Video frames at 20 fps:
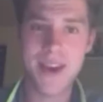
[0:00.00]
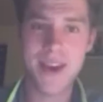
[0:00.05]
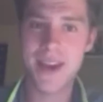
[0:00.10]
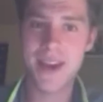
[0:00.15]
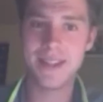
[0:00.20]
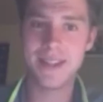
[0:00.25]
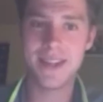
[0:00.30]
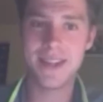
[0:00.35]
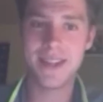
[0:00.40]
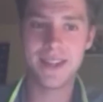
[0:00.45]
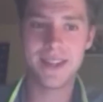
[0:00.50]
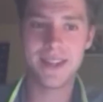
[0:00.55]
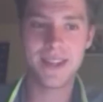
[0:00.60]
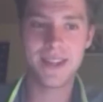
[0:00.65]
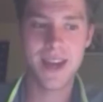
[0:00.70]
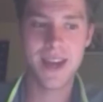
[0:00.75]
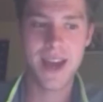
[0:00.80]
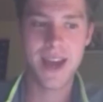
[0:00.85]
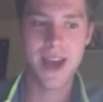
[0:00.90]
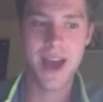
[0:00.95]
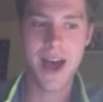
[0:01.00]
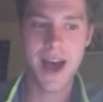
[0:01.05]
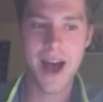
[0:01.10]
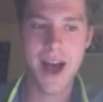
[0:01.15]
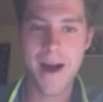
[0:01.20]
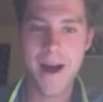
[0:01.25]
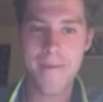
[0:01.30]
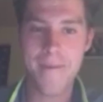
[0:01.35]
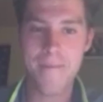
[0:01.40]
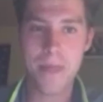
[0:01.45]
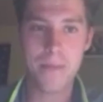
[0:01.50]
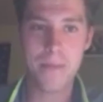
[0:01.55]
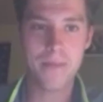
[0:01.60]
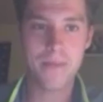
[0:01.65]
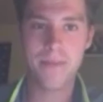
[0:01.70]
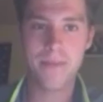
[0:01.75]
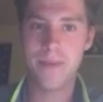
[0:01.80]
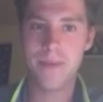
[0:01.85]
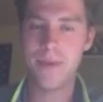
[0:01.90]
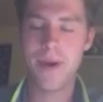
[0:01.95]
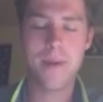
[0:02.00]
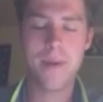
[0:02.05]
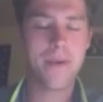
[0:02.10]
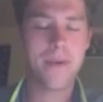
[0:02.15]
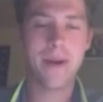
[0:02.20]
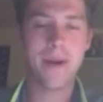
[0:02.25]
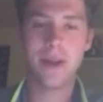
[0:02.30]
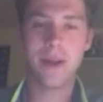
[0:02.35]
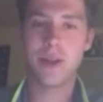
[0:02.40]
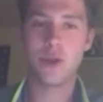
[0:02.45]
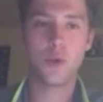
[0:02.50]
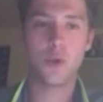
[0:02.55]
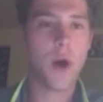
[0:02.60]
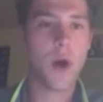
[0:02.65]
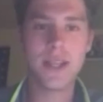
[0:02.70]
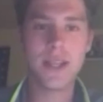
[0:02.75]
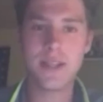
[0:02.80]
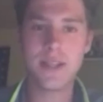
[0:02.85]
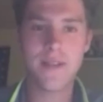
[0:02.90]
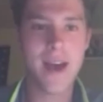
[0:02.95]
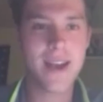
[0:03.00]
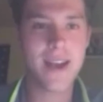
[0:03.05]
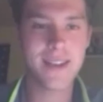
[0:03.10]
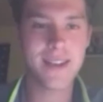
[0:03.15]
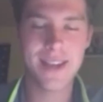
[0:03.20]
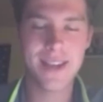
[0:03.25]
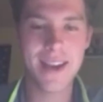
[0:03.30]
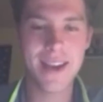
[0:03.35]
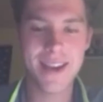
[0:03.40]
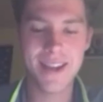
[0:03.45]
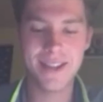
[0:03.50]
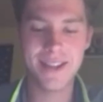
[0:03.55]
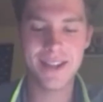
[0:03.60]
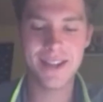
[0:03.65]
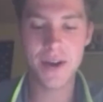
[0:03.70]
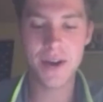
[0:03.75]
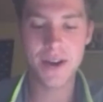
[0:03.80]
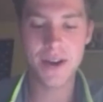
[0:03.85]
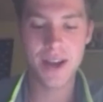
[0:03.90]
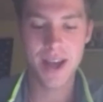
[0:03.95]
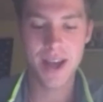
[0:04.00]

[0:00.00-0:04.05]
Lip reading: distance, probably twice as fast as I did. So,